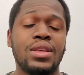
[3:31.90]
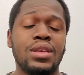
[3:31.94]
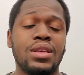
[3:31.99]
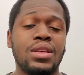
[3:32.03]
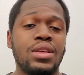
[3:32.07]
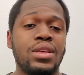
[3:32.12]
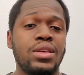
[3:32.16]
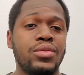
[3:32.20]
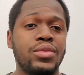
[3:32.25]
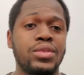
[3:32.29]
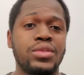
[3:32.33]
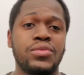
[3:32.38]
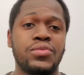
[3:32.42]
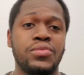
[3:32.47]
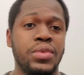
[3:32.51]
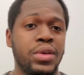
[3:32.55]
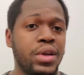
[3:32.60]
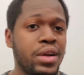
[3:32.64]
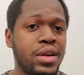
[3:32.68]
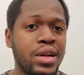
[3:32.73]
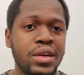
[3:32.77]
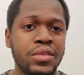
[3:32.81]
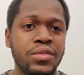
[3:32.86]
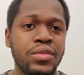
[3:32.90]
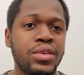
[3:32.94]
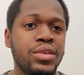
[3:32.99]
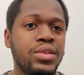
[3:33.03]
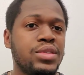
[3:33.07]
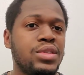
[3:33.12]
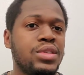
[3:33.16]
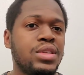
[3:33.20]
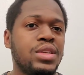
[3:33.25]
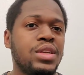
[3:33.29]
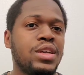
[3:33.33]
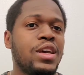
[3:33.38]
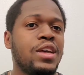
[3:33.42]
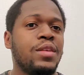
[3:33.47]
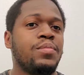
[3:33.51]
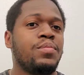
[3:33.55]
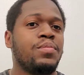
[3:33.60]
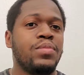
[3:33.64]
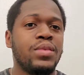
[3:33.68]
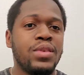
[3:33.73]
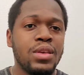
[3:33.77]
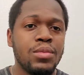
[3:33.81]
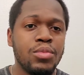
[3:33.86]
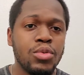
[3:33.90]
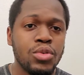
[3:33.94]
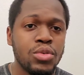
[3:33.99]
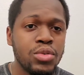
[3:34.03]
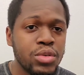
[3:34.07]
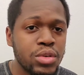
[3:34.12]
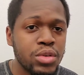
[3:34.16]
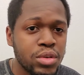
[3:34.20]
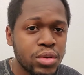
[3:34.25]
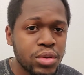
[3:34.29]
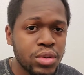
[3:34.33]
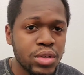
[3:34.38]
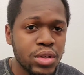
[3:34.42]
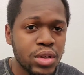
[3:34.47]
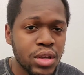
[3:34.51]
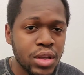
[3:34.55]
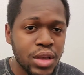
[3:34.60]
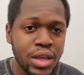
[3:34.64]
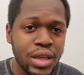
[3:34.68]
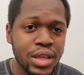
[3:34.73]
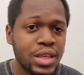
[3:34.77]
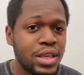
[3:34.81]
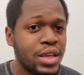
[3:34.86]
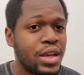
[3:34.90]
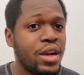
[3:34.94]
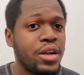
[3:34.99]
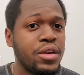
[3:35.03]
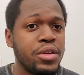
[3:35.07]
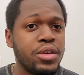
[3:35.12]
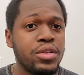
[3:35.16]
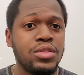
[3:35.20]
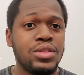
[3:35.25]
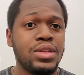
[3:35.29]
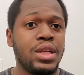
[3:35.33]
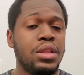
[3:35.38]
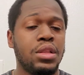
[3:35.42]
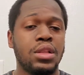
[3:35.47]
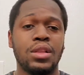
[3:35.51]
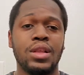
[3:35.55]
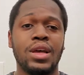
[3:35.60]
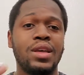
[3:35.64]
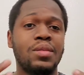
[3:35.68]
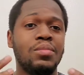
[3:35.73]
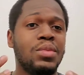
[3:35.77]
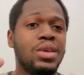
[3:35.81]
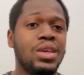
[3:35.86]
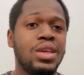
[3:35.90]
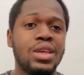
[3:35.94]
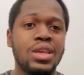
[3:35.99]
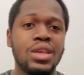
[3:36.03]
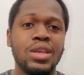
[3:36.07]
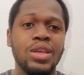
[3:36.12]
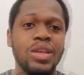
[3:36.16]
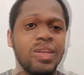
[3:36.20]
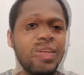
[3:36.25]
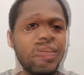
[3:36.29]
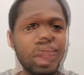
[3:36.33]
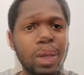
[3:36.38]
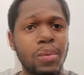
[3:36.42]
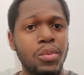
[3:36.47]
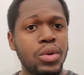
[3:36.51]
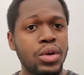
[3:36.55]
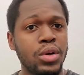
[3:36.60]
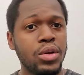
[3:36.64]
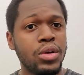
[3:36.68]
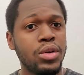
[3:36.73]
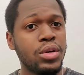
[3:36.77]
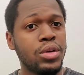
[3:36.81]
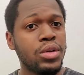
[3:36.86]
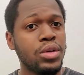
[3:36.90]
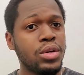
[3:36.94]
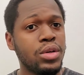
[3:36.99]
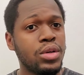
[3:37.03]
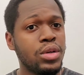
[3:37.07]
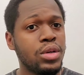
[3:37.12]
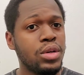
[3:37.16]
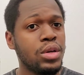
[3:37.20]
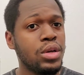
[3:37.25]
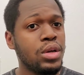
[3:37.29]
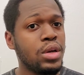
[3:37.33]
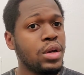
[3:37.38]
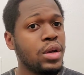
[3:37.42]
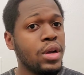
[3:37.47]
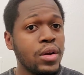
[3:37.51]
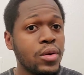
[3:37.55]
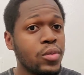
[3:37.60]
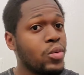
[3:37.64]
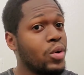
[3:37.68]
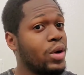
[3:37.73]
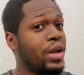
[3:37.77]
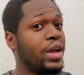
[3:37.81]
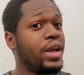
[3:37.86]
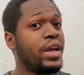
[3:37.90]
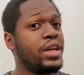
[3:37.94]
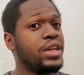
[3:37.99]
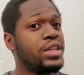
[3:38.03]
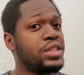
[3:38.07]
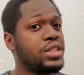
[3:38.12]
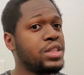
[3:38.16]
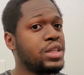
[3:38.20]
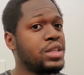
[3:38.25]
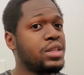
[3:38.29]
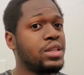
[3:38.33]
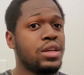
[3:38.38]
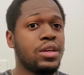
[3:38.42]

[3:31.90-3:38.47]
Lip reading: it was very diverse. It had people and characters that look like me, that were Asian.